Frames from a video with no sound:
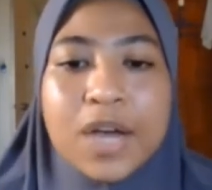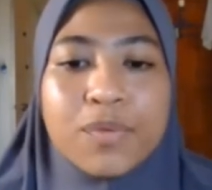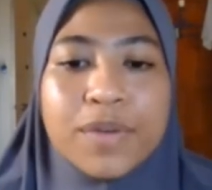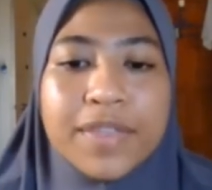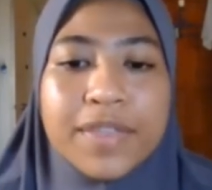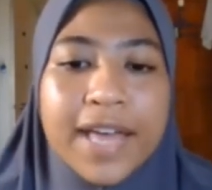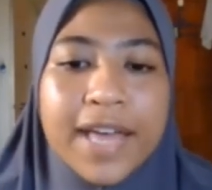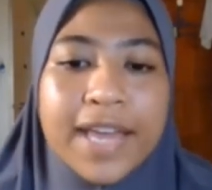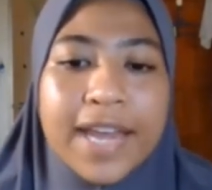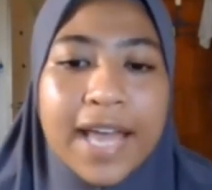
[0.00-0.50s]

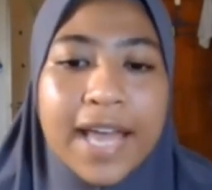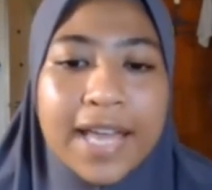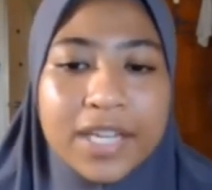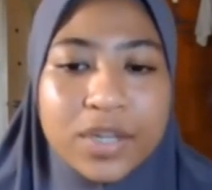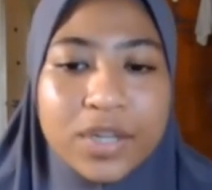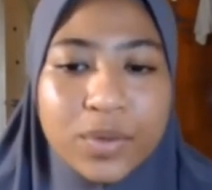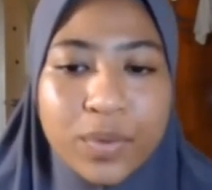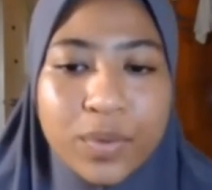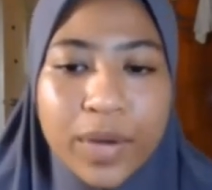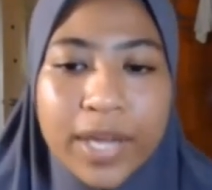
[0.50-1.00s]
with an
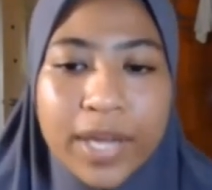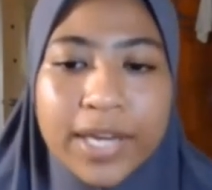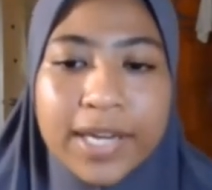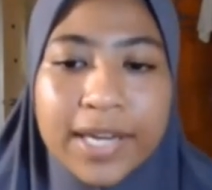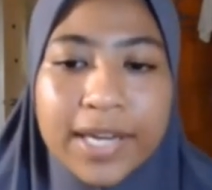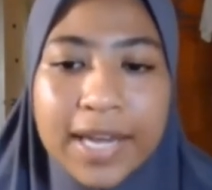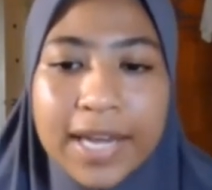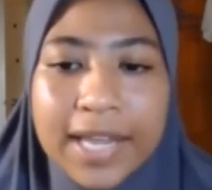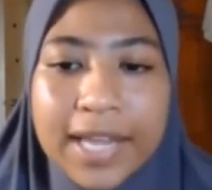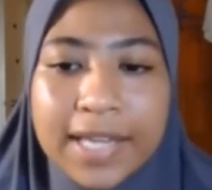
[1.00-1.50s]
adequate
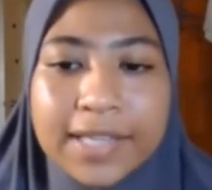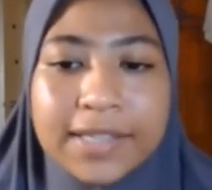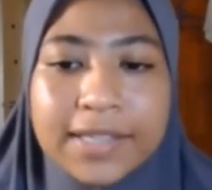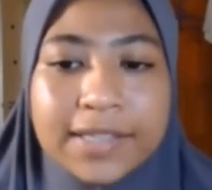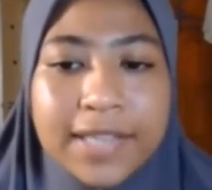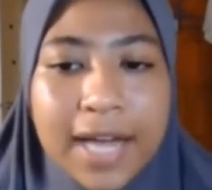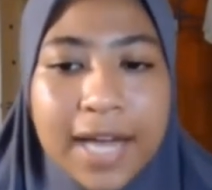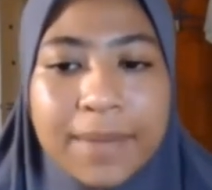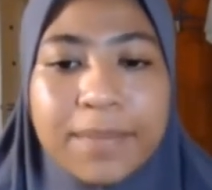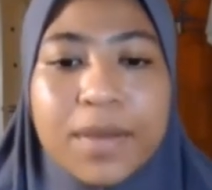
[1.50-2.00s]
lead
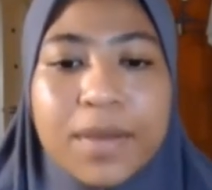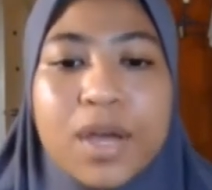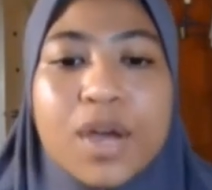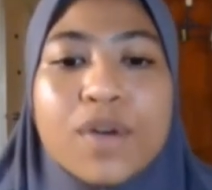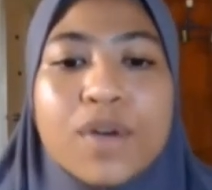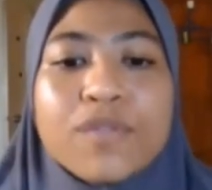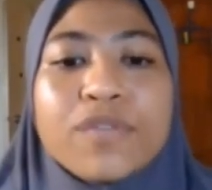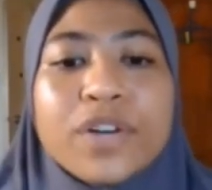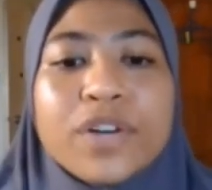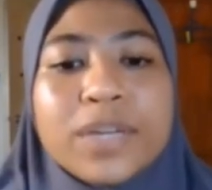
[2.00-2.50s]
time
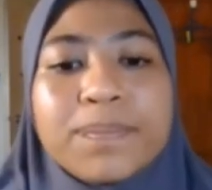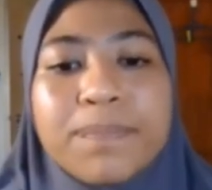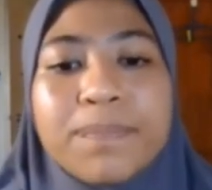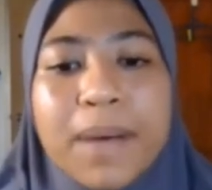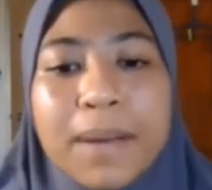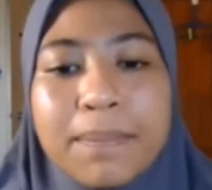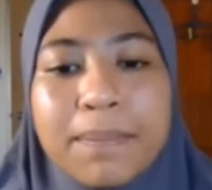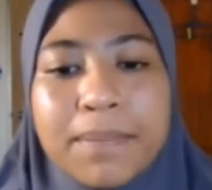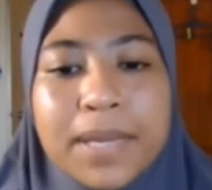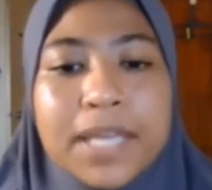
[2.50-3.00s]
for the
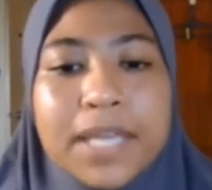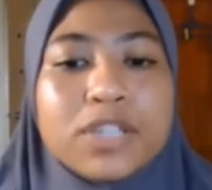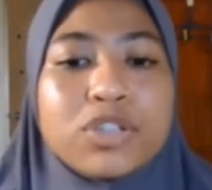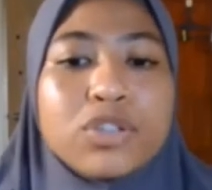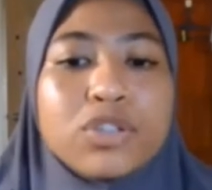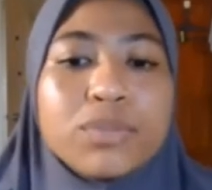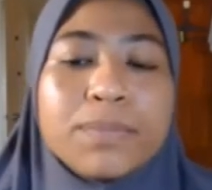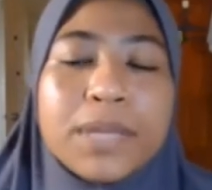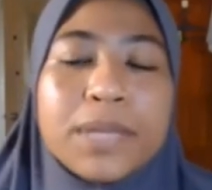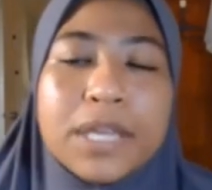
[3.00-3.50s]
public
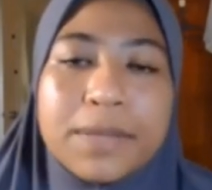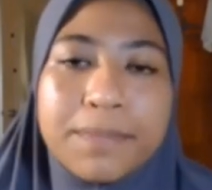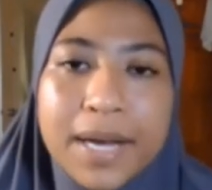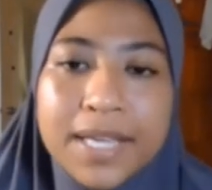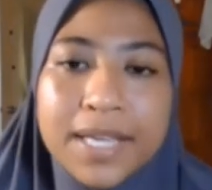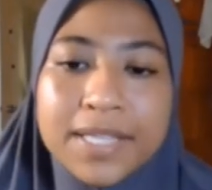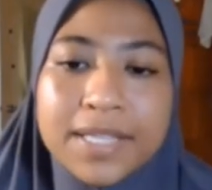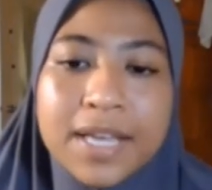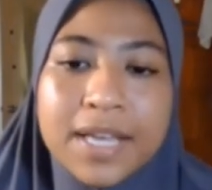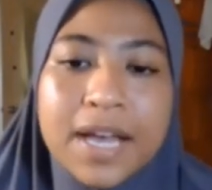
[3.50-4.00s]
to
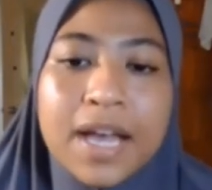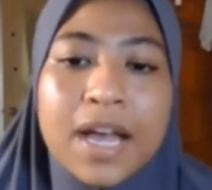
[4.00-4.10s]
minimize